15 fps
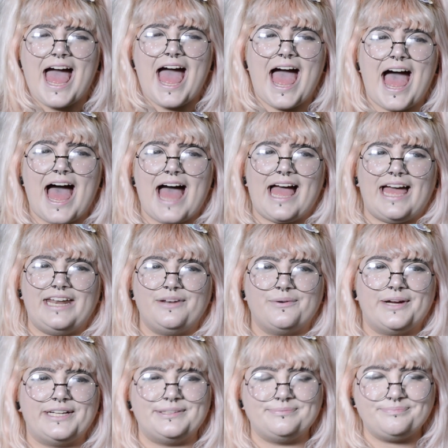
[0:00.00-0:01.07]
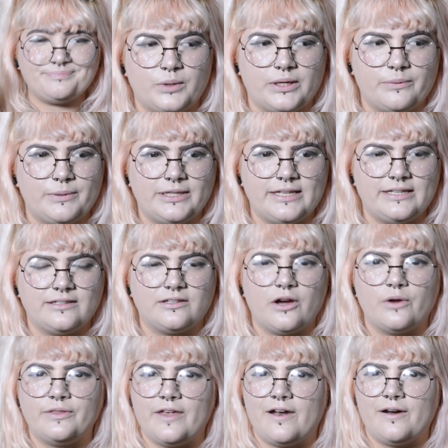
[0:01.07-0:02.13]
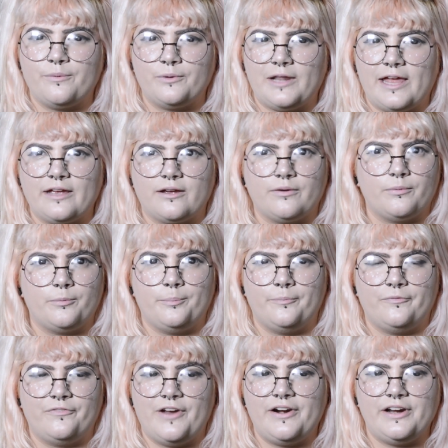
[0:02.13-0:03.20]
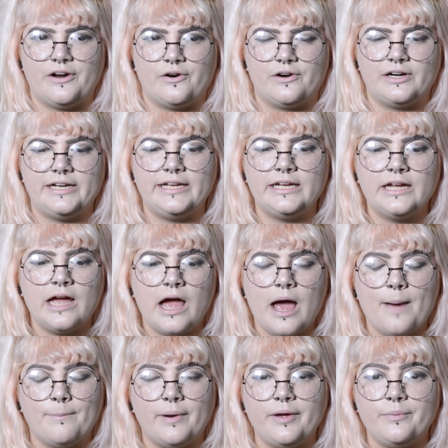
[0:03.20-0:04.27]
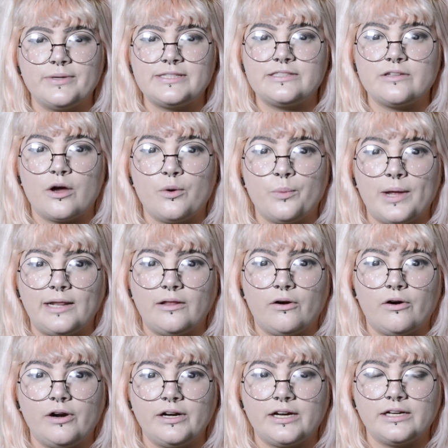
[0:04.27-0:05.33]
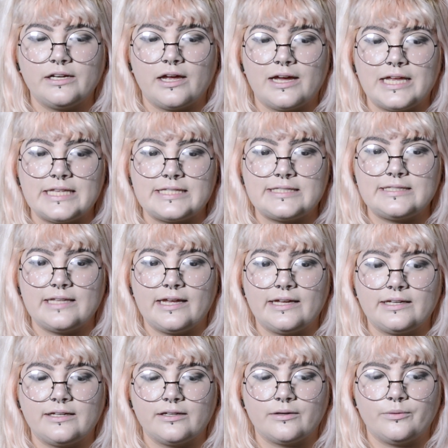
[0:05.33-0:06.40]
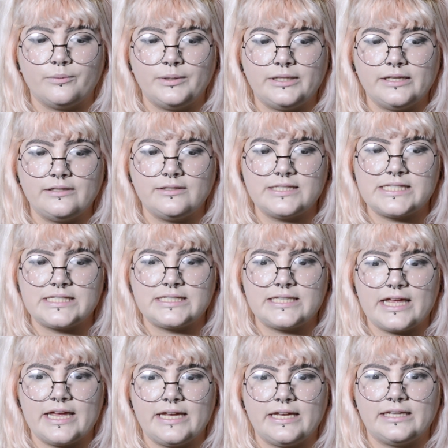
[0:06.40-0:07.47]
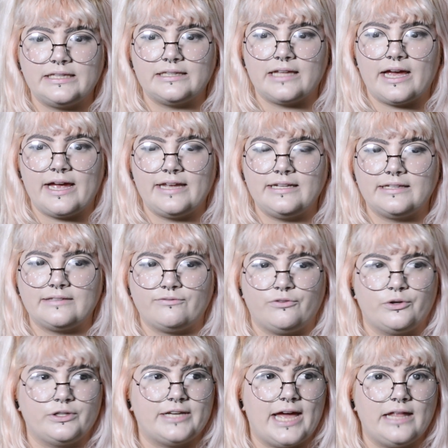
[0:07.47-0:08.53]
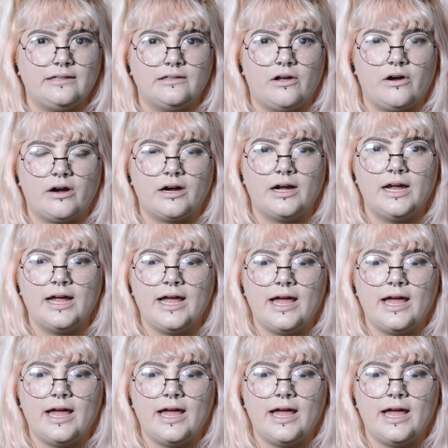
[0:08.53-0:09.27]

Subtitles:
Anyway, we didn't go there like very early. But it was so well organized, like we didn't stay in line for that long.